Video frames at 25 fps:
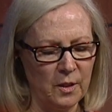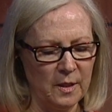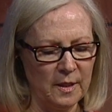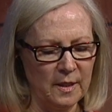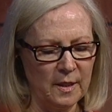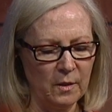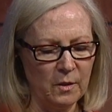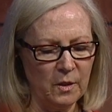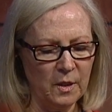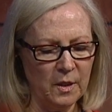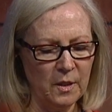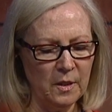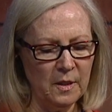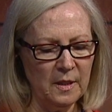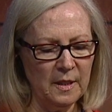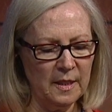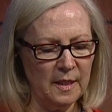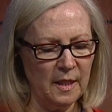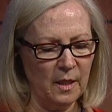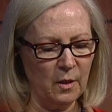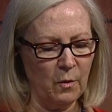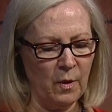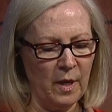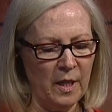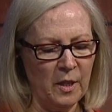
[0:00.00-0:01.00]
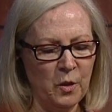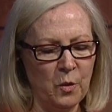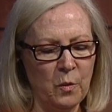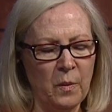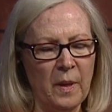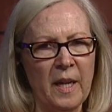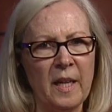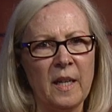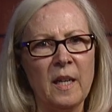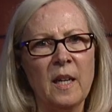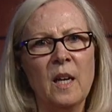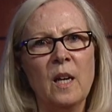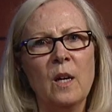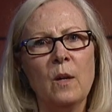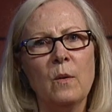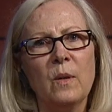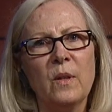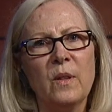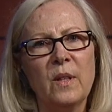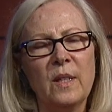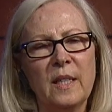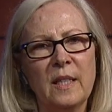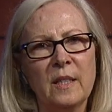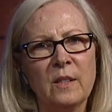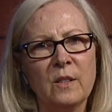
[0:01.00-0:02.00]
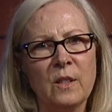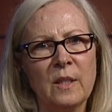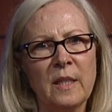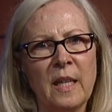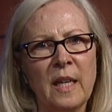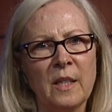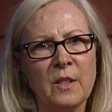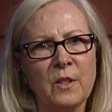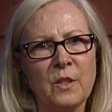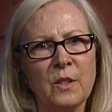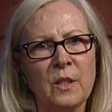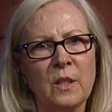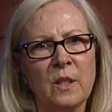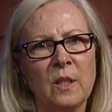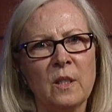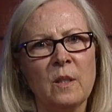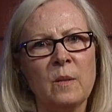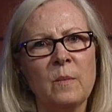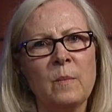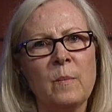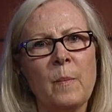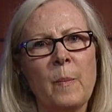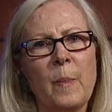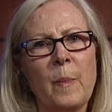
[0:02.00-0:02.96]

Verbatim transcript: And so students that graduate with an international